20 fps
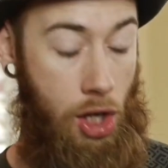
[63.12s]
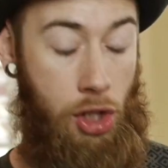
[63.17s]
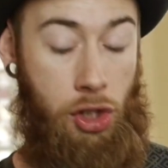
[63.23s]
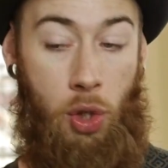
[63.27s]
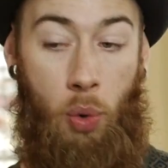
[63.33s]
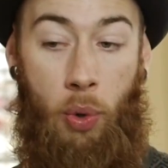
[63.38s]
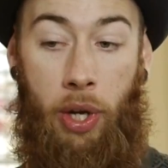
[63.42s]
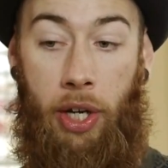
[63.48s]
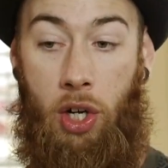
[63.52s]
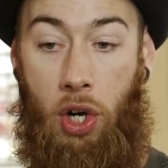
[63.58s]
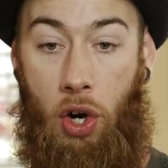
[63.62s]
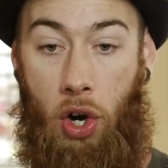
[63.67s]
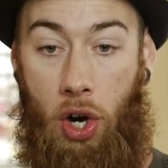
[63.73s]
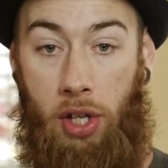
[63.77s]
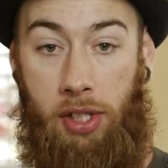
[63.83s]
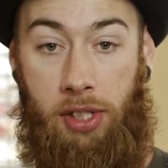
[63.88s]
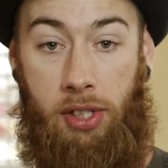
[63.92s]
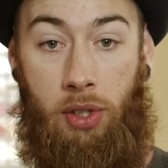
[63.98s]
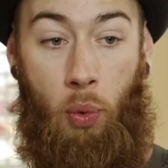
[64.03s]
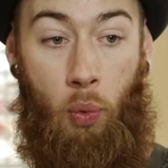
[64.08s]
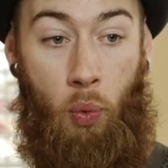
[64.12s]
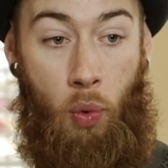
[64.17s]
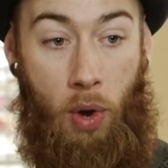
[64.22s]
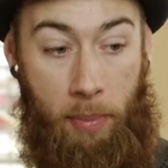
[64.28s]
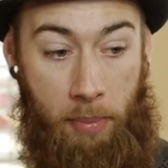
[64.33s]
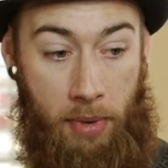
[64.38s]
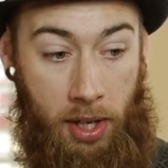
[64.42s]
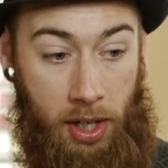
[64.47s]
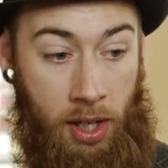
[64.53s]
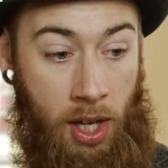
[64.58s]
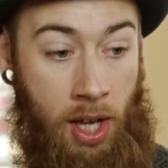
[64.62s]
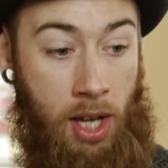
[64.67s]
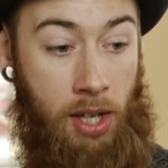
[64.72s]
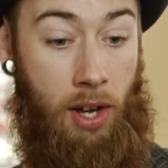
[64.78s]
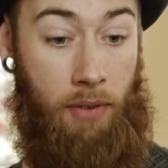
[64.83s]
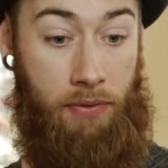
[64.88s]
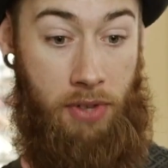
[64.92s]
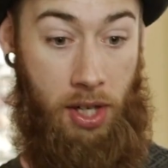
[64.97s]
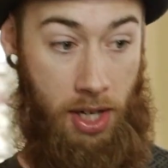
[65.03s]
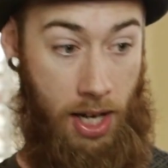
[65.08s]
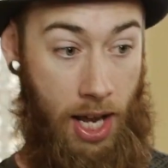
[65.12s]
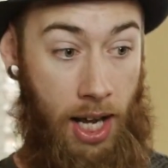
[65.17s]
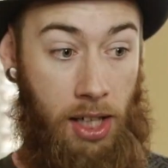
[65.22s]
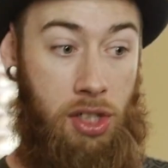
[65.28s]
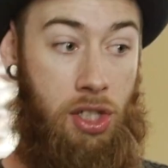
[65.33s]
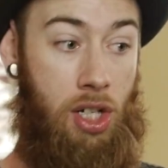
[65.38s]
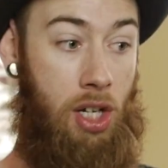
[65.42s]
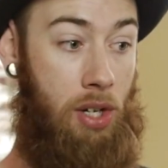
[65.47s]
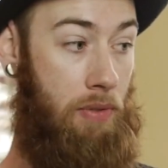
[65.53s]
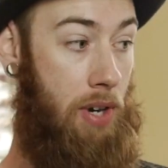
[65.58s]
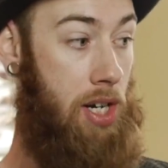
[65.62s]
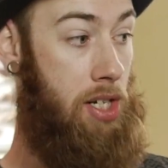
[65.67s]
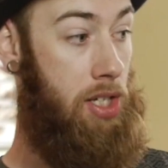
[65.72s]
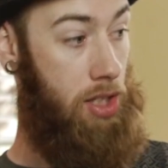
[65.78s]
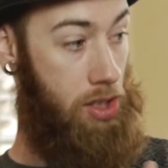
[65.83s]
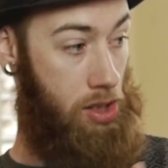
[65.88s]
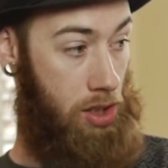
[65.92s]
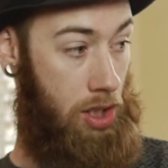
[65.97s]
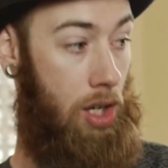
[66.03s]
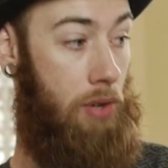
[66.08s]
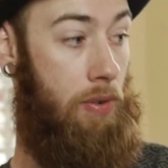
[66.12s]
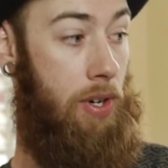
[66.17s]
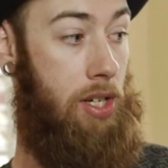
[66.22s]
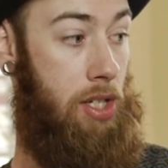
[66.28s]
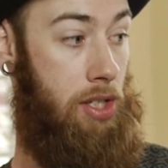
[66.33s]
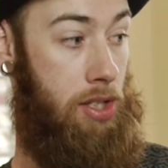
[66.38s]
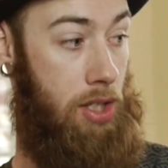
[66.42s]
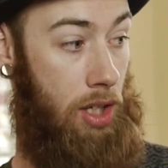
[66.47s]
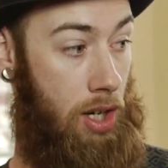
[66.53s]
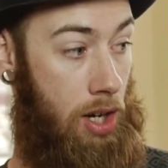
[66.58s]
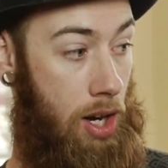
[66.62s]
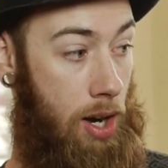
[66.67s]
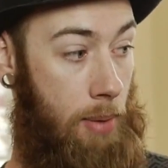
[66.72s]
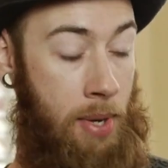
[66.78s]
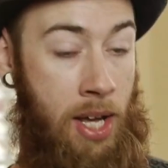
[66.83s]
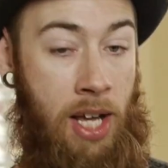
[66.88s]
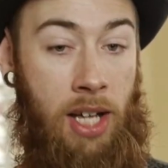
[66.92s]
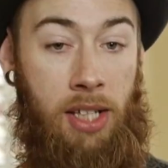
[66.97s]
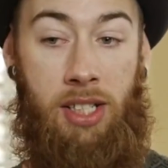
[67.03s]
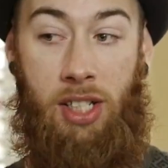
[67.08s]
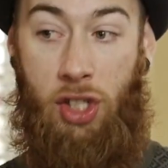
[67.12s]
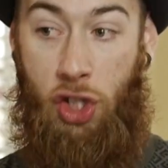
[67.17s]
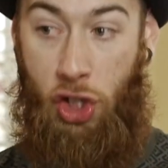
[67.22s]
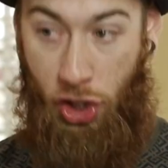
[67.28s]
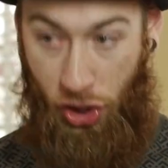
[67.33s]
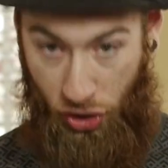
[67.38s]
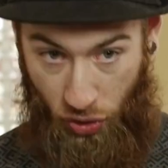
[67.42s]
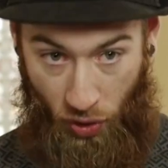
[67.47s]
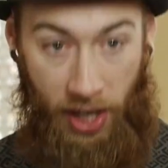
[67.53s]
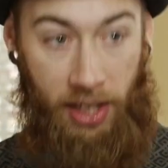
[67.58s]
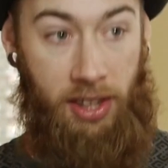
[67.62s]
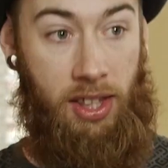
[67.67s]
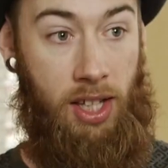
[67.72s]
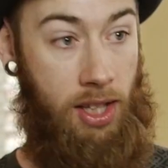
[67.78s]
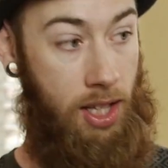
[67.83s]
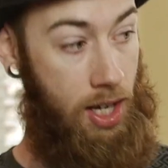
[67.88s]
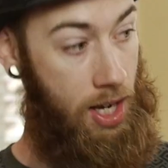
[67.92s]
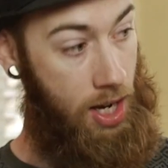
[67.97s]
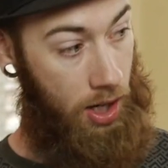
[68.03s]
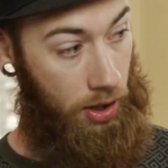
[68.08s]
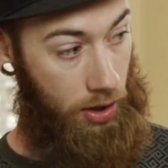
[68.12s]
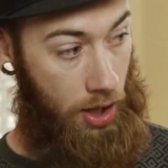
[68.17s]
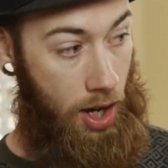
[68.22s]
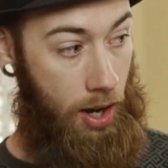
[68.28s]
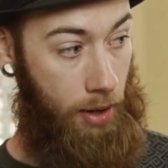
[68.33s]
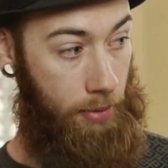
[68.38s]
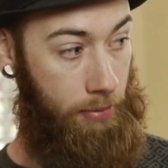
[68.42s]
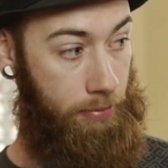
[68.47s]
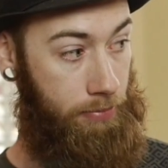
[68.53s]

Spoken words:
So it caused the women of the next generations, the generations to come, to strengthen the hell up.